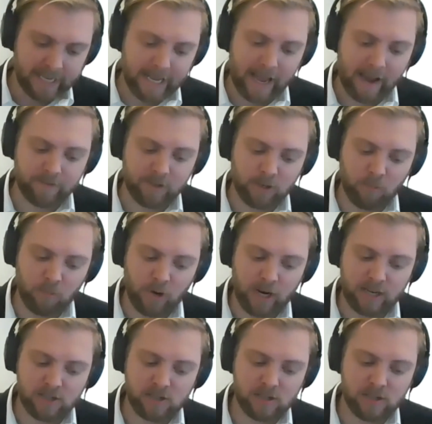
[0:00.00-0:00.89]
after
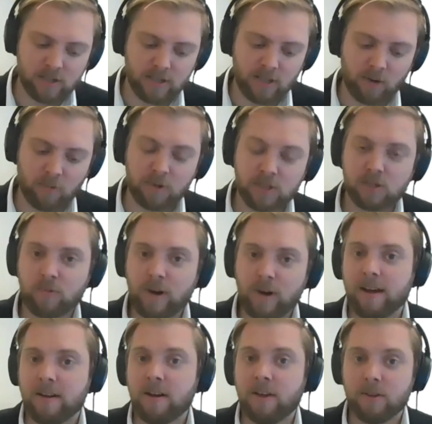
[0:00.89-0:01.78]
which there was
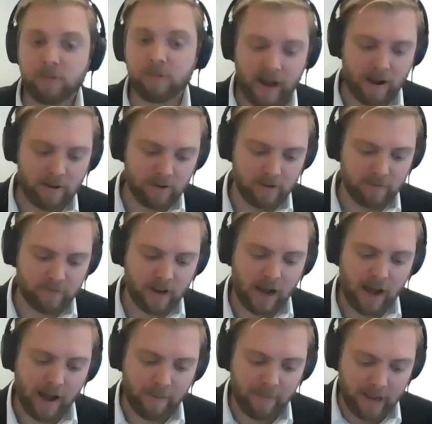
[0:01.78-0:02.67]
another round of
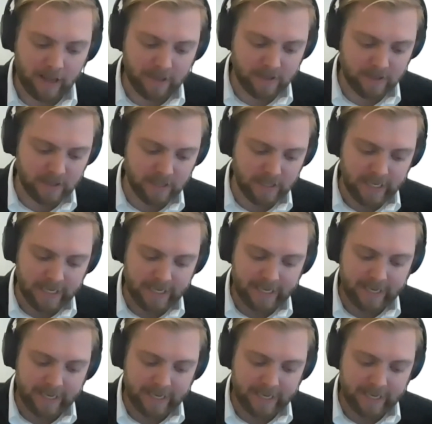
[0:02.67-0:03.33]
comments,